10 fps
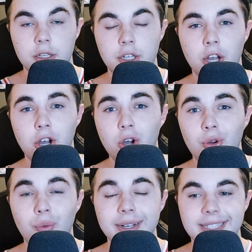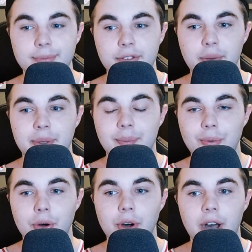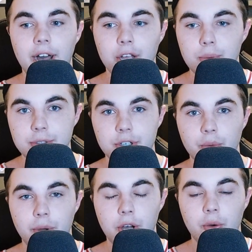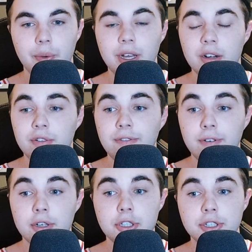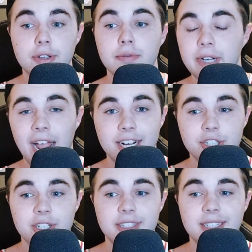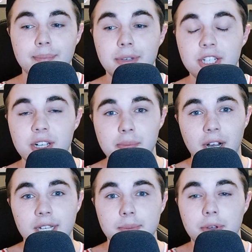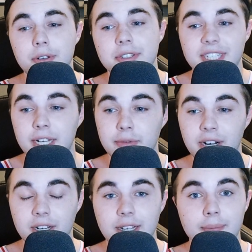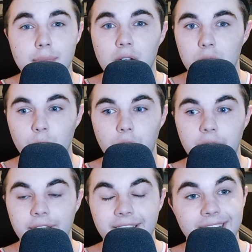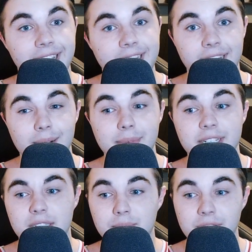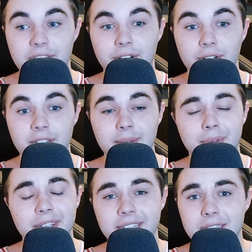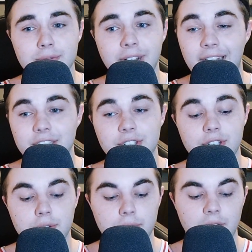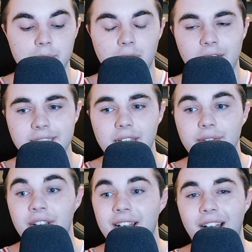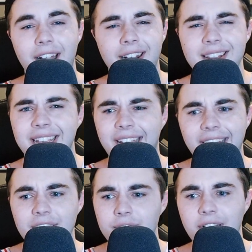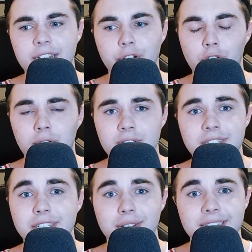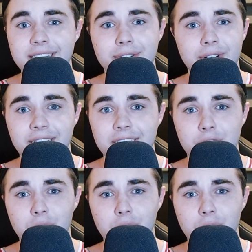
Yo, what's up, movie people? I hope you're doing well. We got our first reactions to Mission Impossible Dead Reckoning Part 1. Yep, it's pretty early, but these reactions are really positive. I got like eight or nine to go over, so let's get right into